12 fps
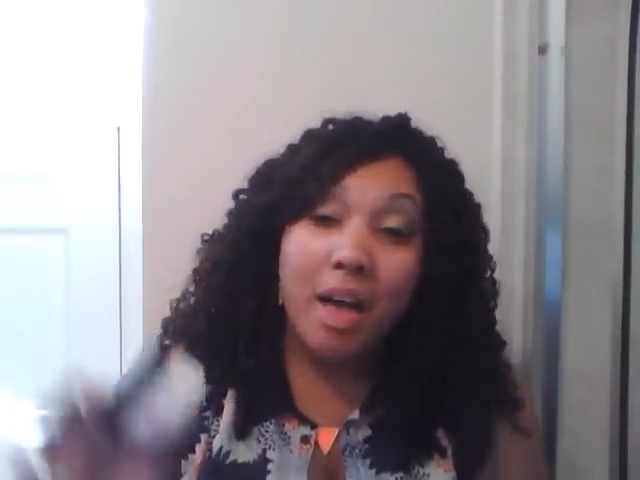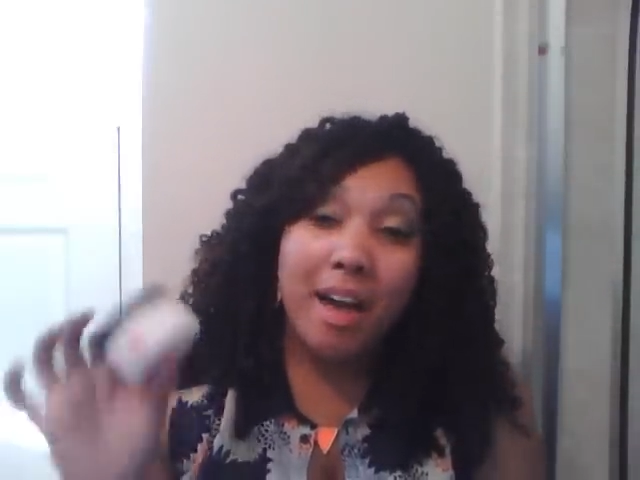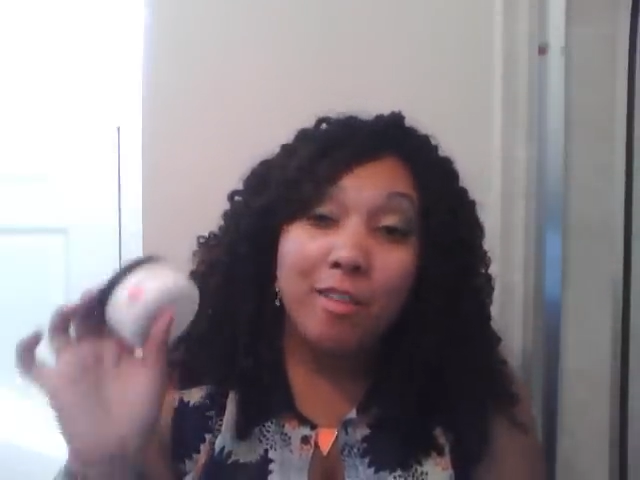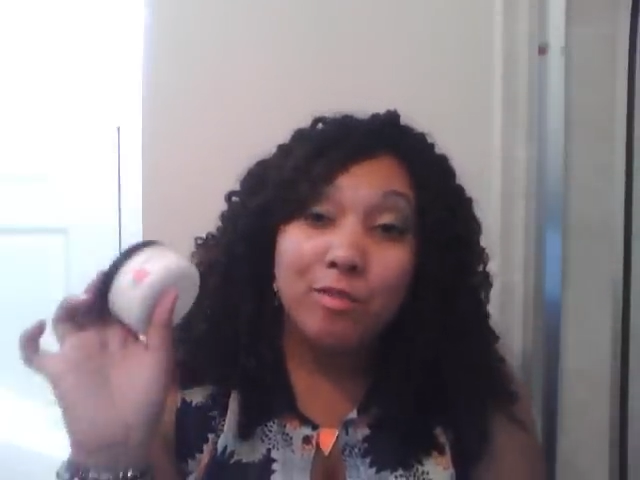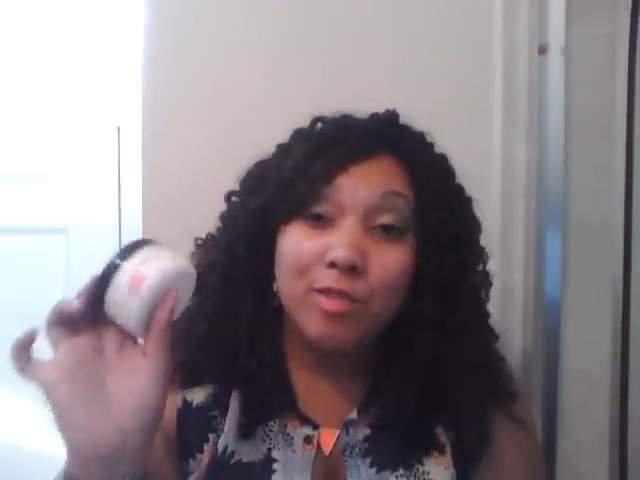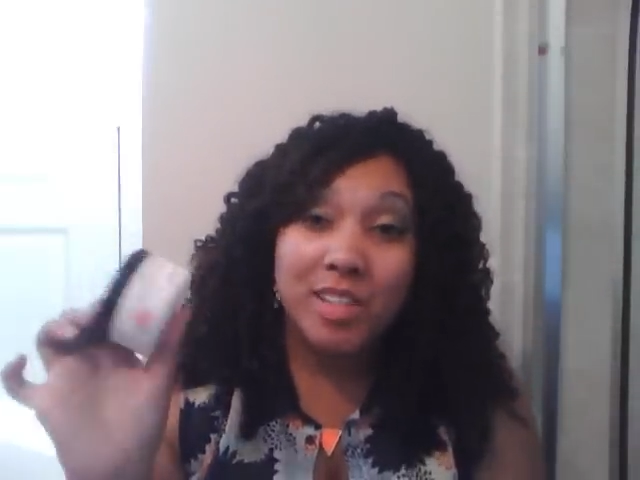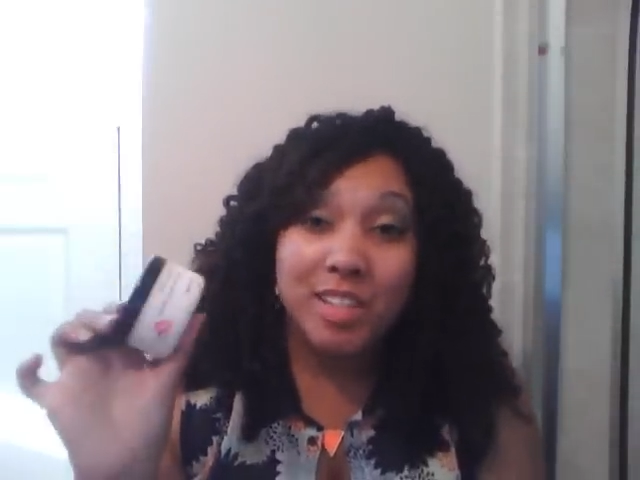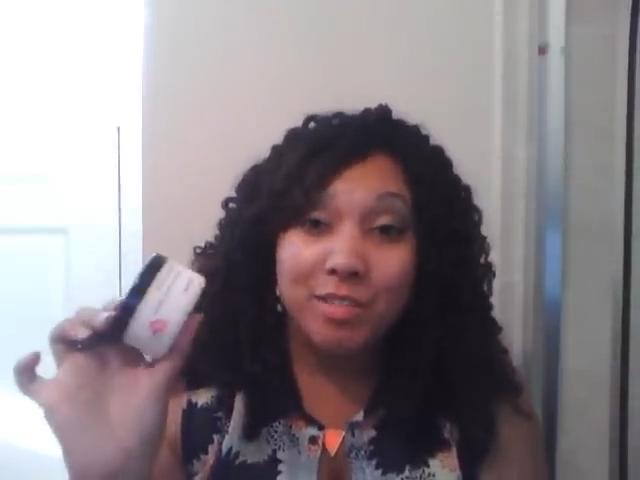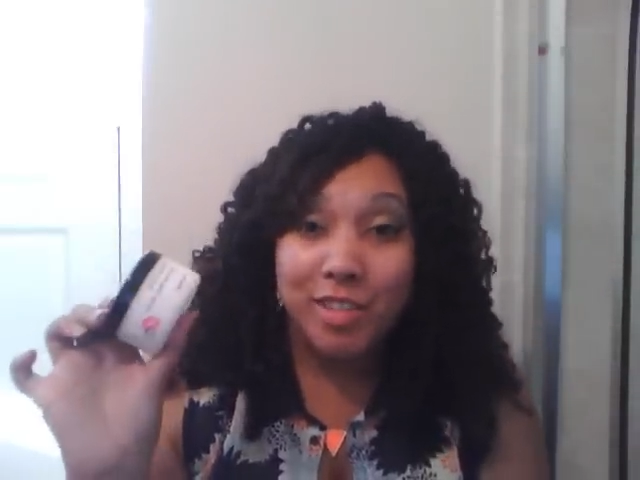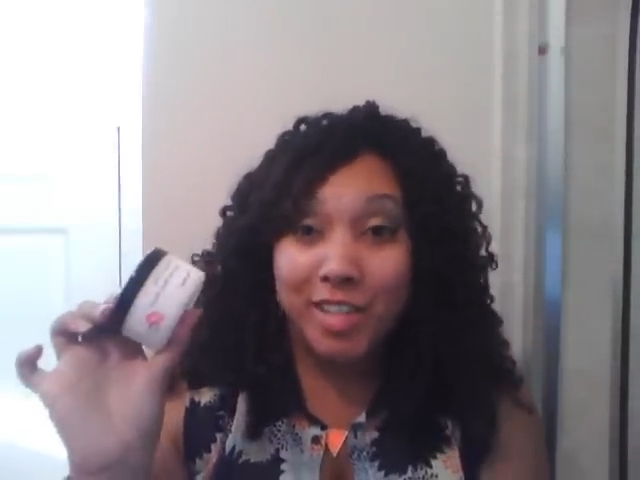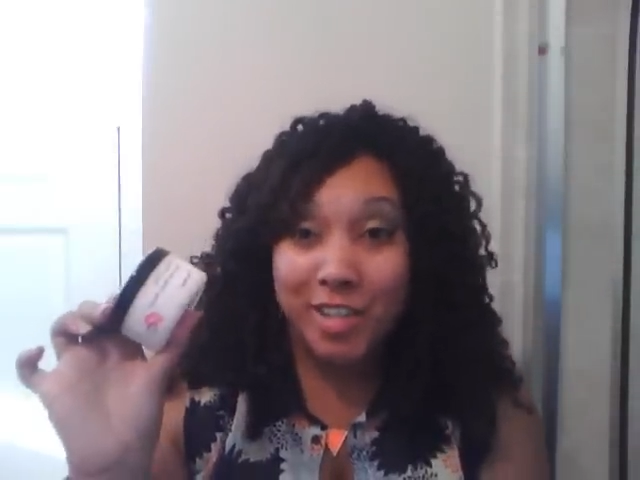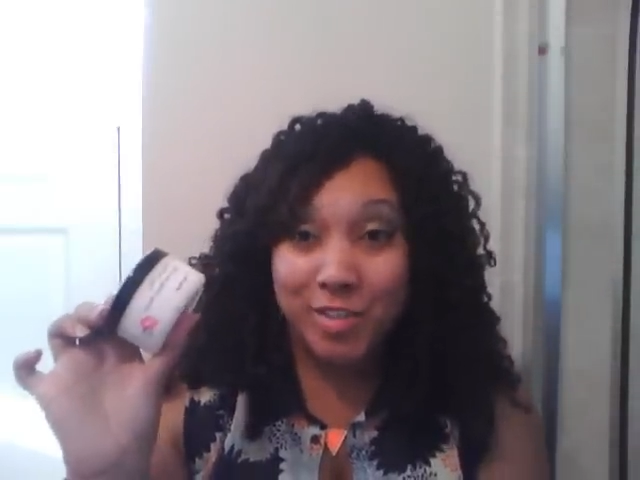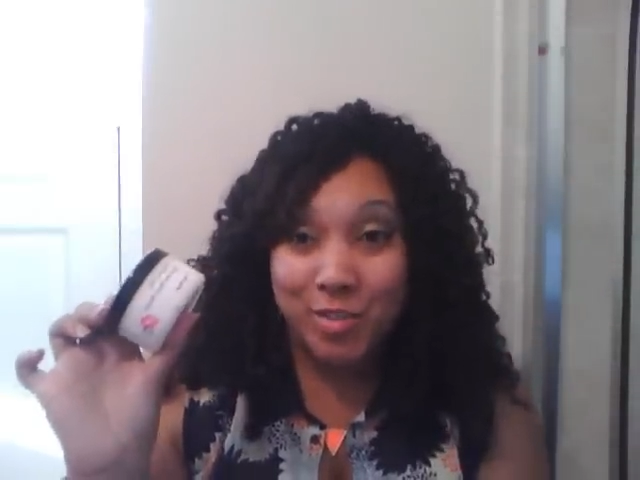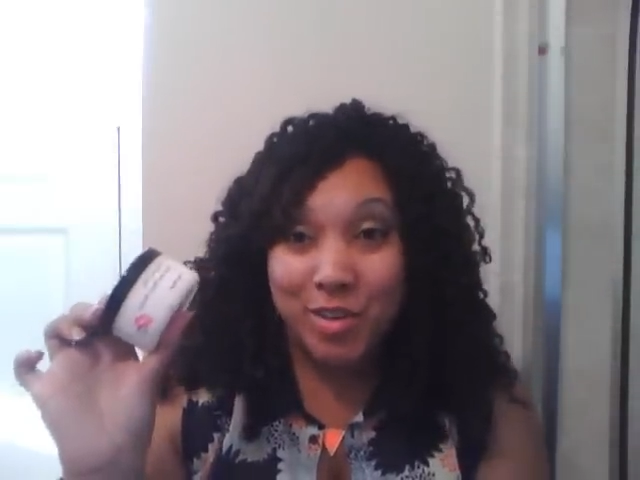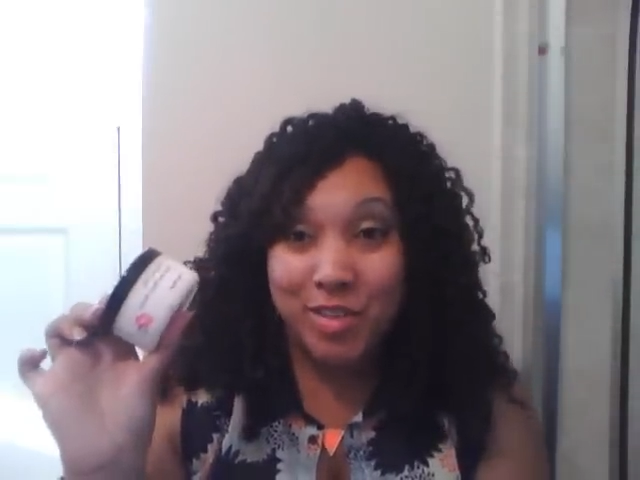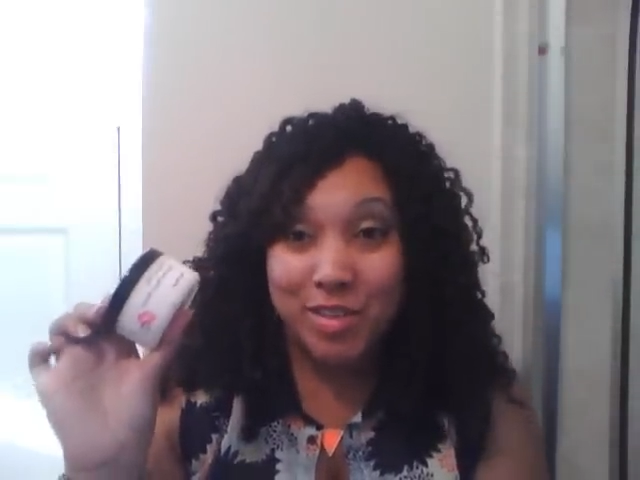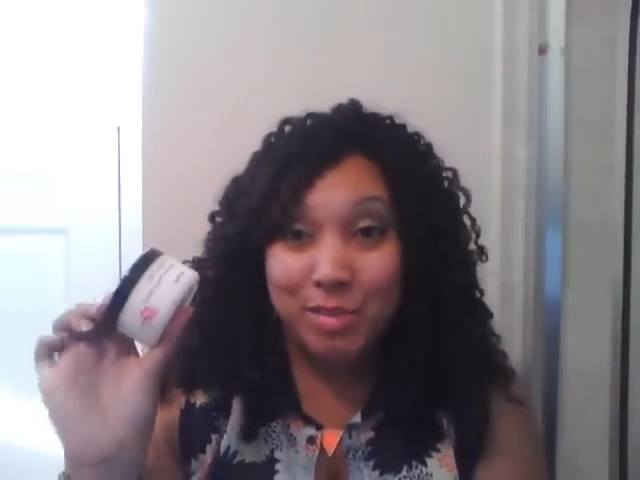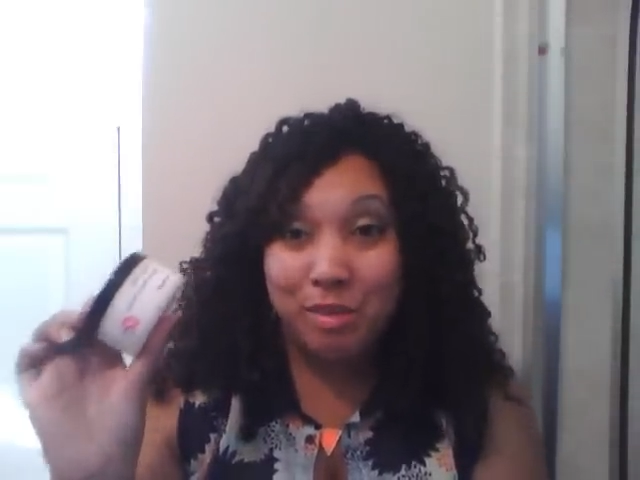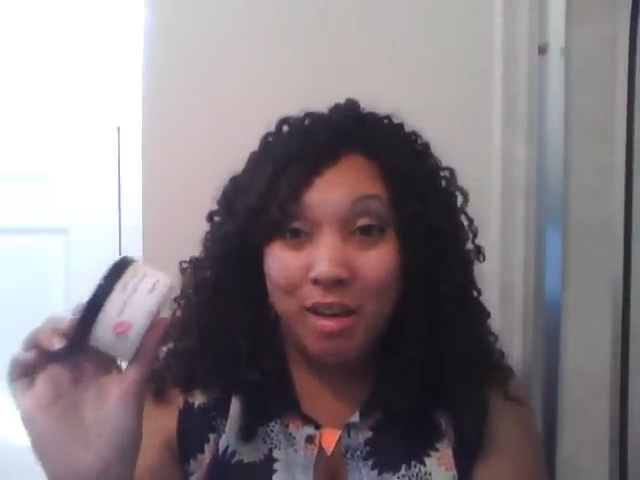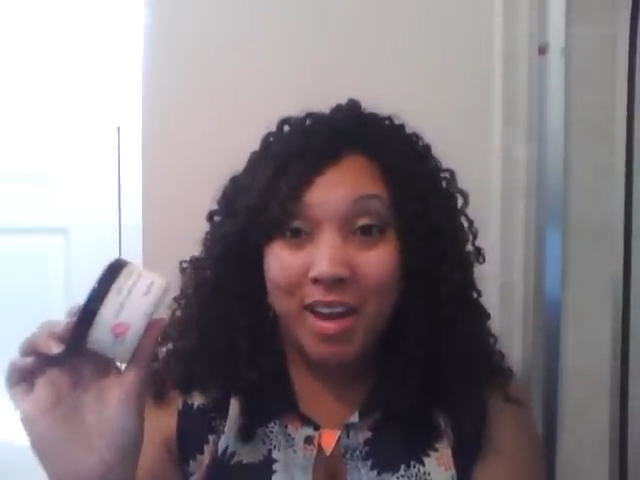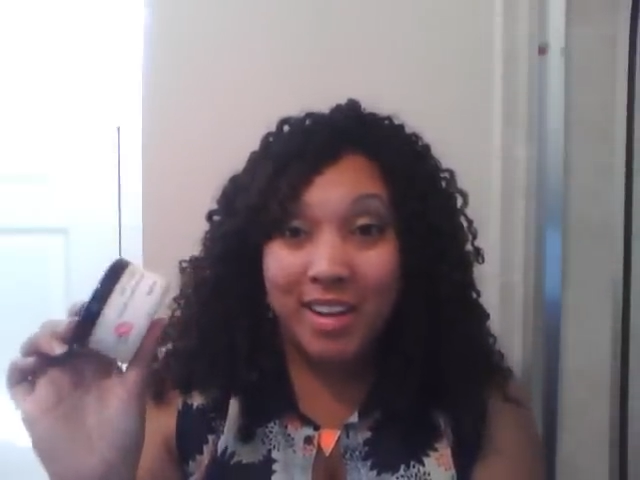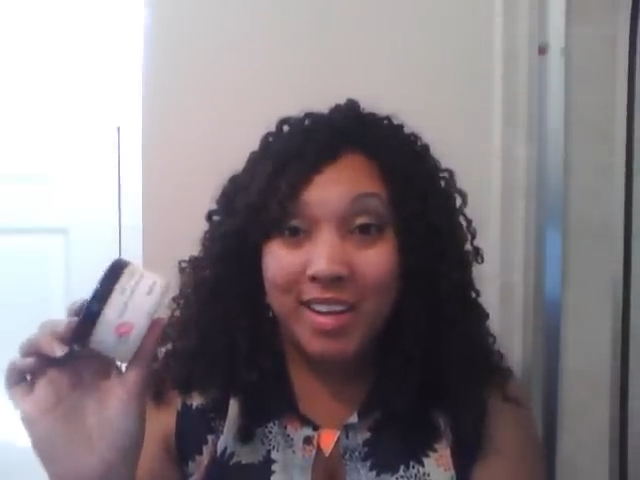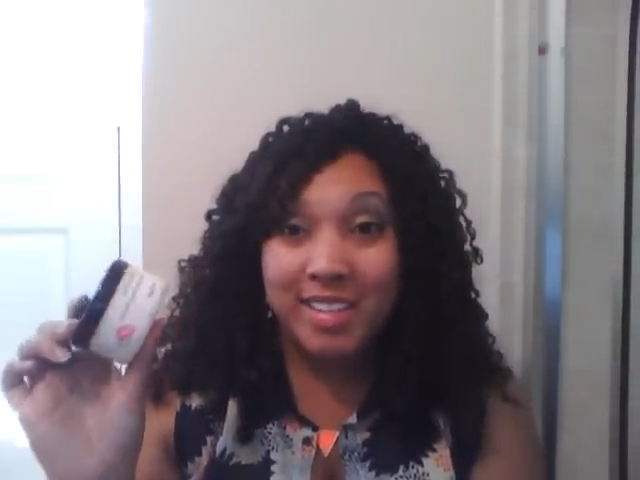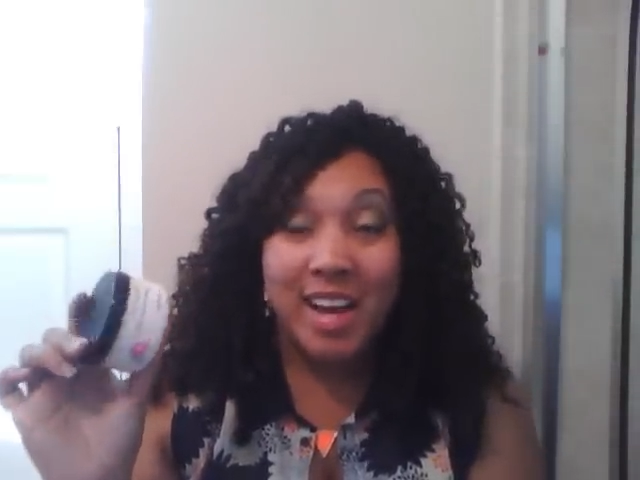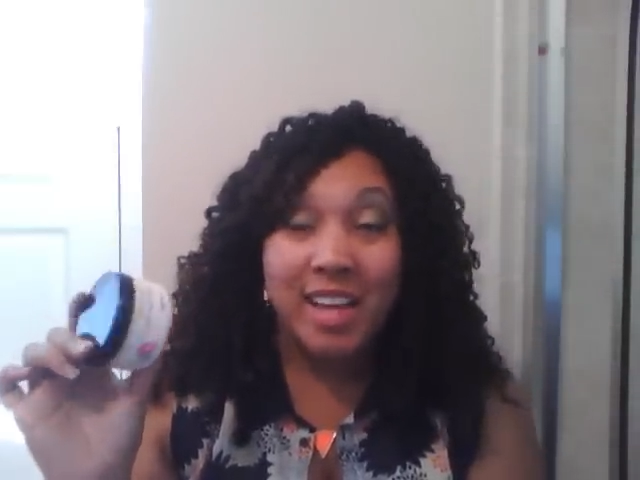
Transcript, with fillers: I really, really enjoy this product.